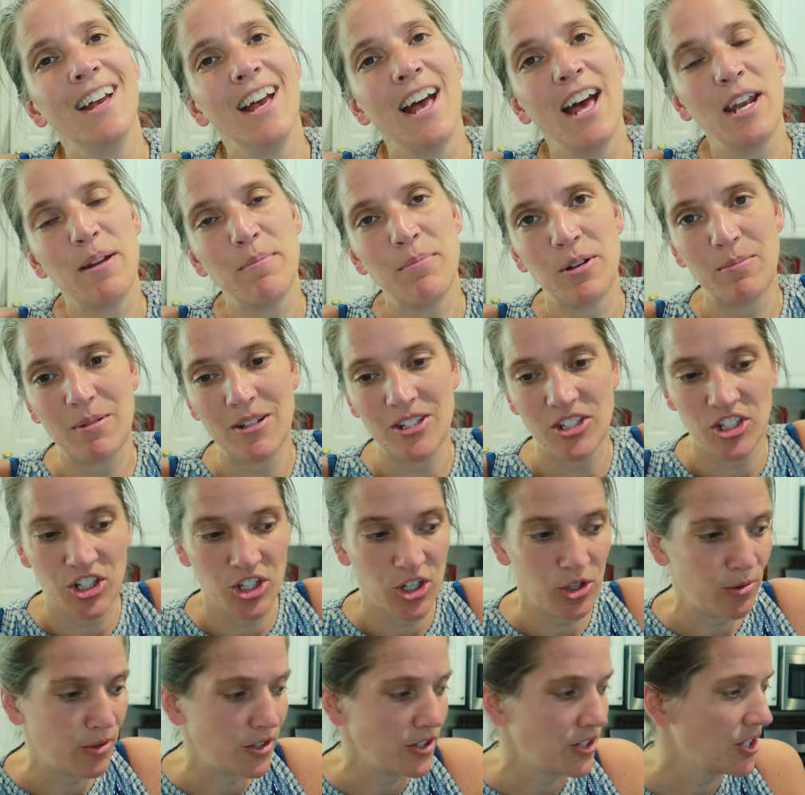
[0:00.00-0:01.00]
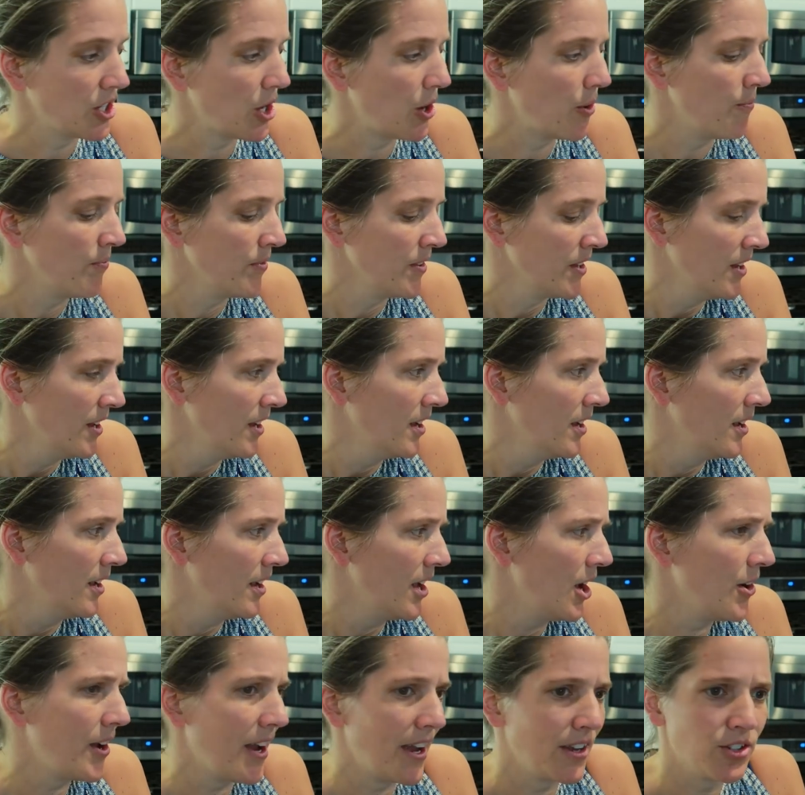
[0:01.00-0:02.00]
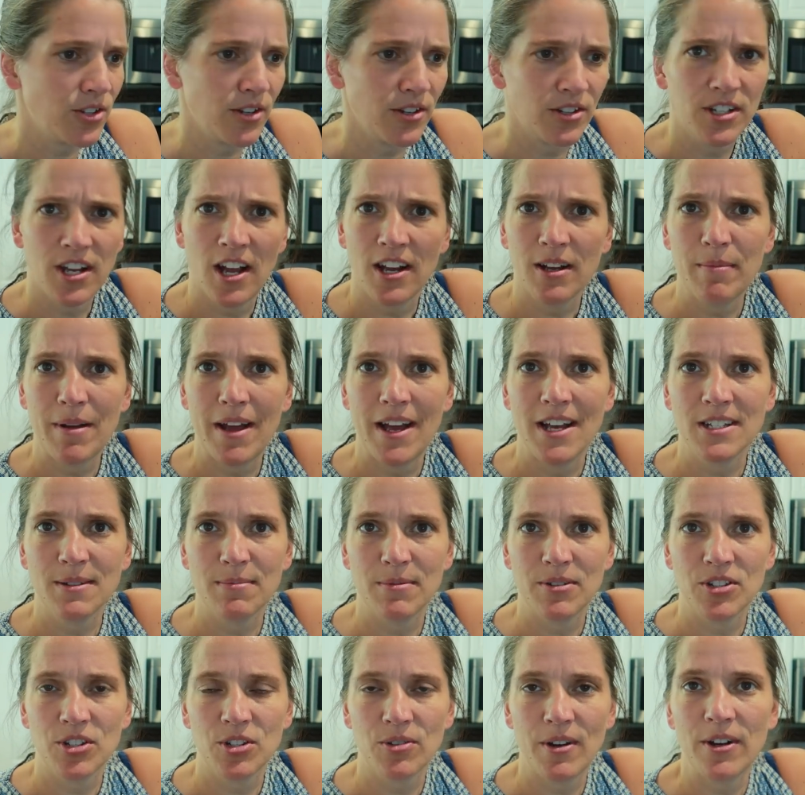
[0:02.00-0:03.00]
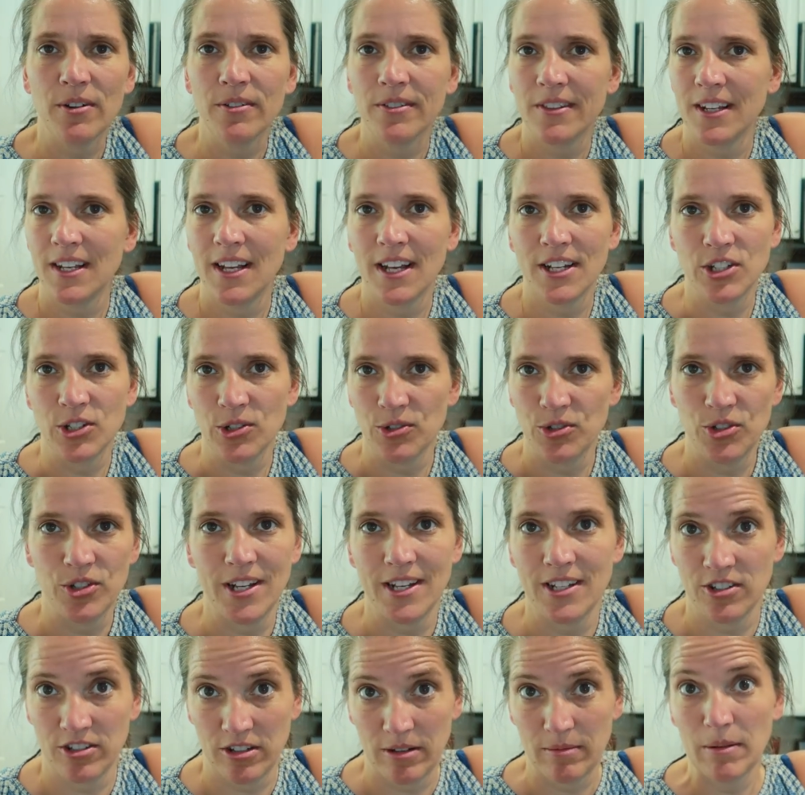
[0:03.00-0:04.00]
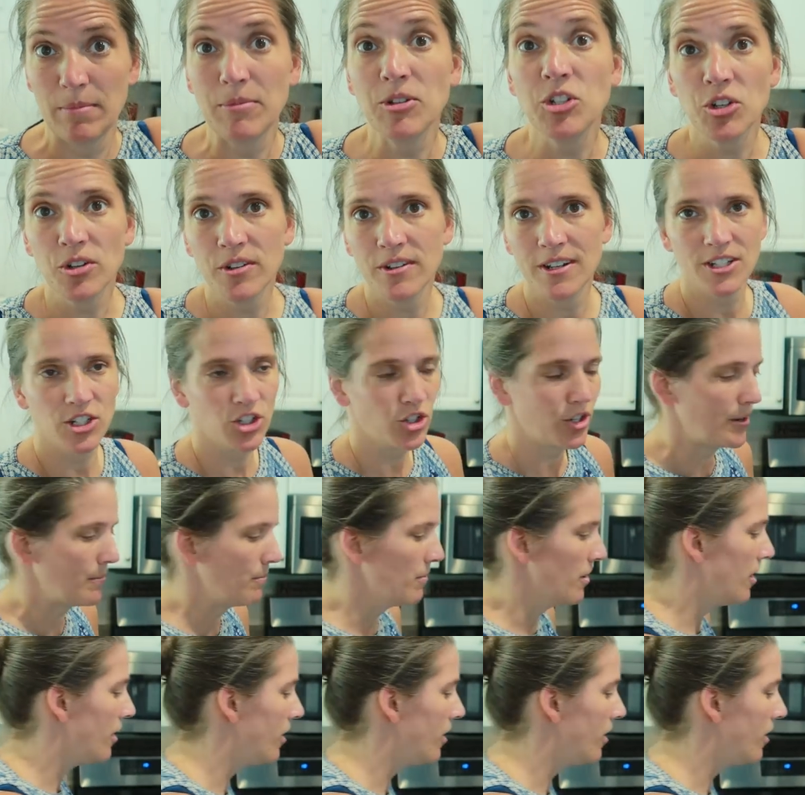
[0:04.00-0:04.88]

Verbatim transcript: I didn't put them on skewers. So, okay, so I was talking to my husband, so I don't think I showed you the ice cream. Let me show you ice cream.